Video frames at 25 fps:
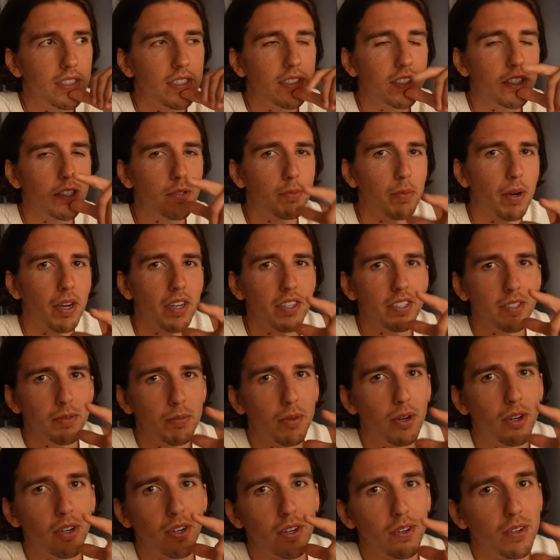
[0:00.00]
spicy
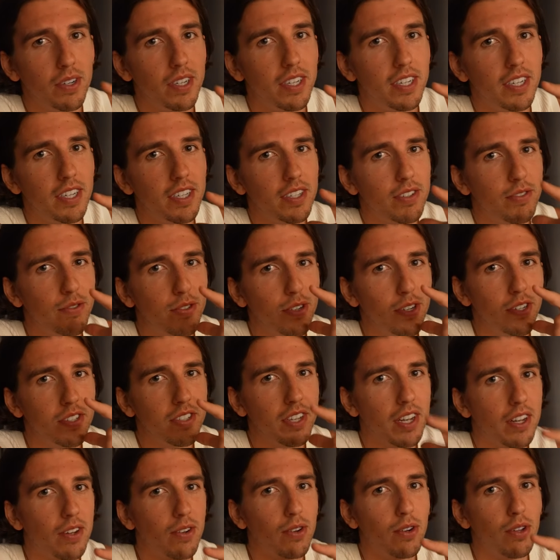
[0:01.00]
margarita, first
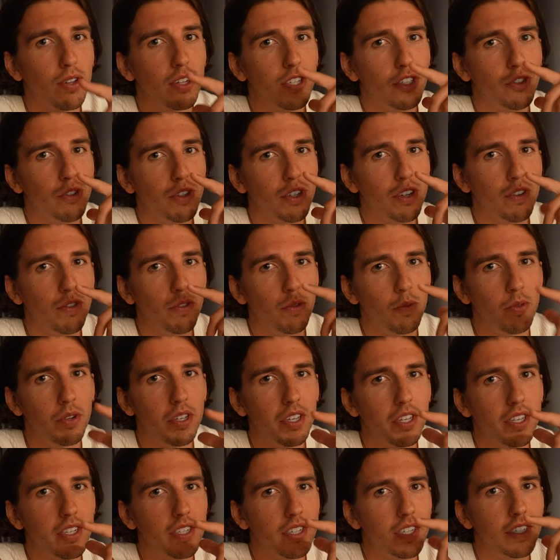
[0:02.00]
alcoholic drink of the
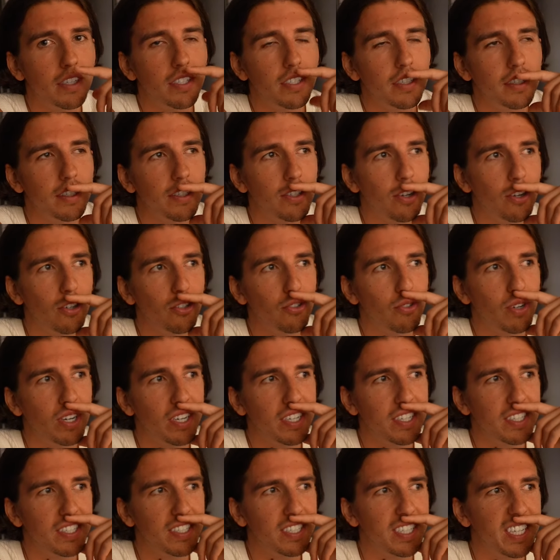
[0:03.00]
week, not
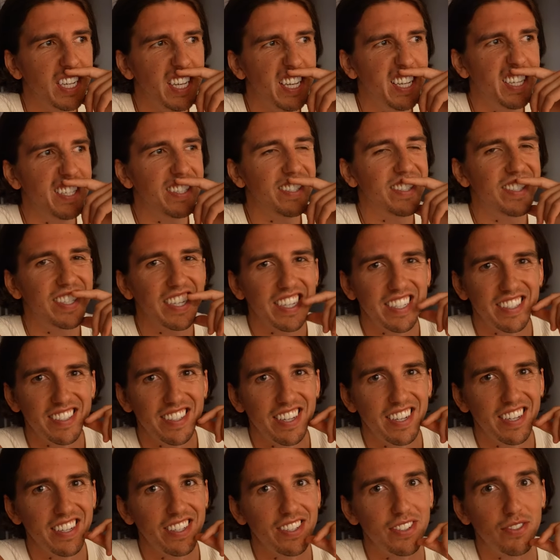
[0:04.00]
drank in 6
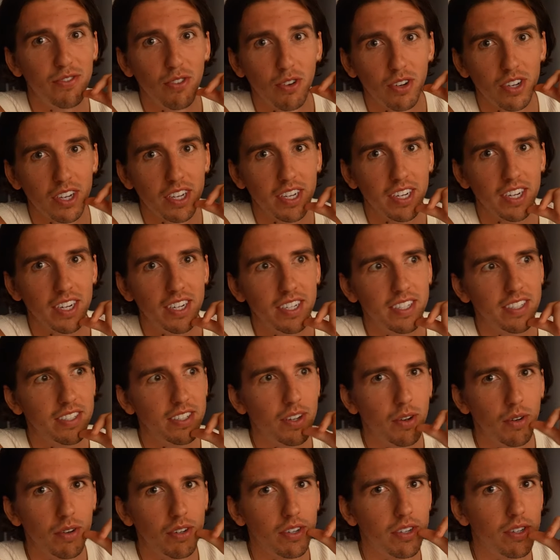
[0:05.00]
days, fucking hell,
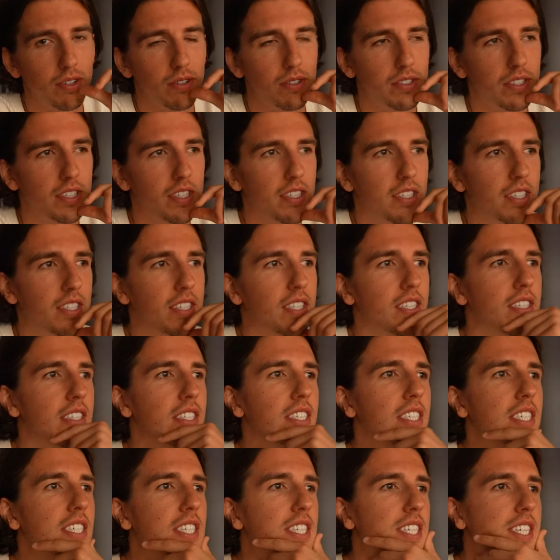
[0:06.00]
going cold turkey.
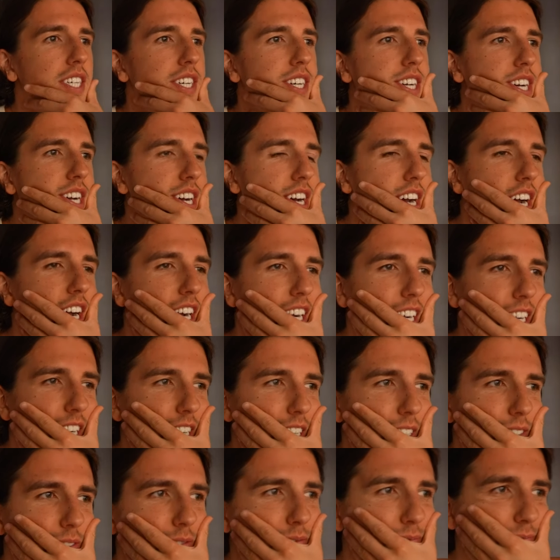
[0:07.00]

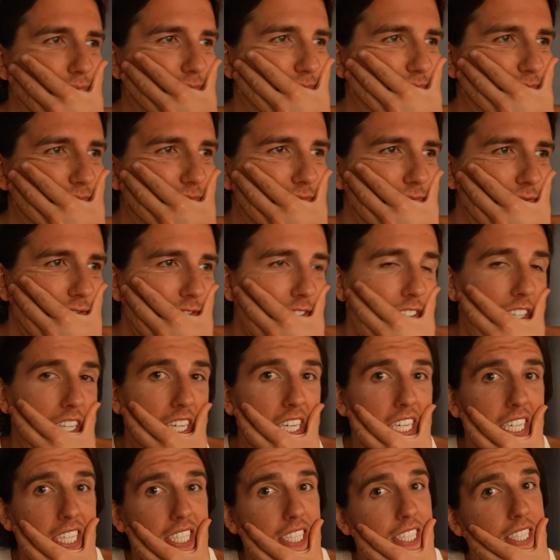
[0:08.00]
So
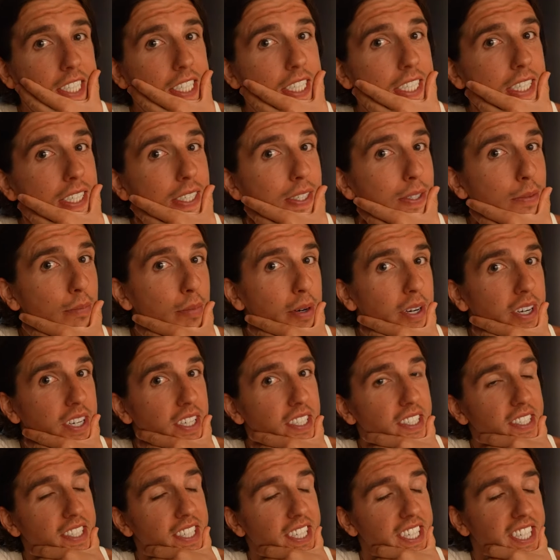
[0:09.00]
the
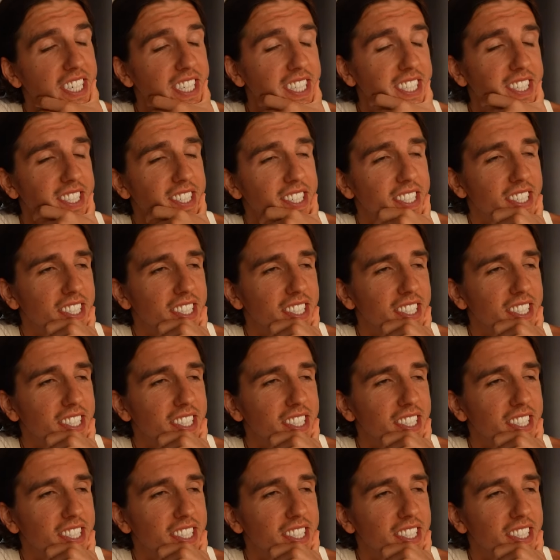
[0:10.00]
party's tonight,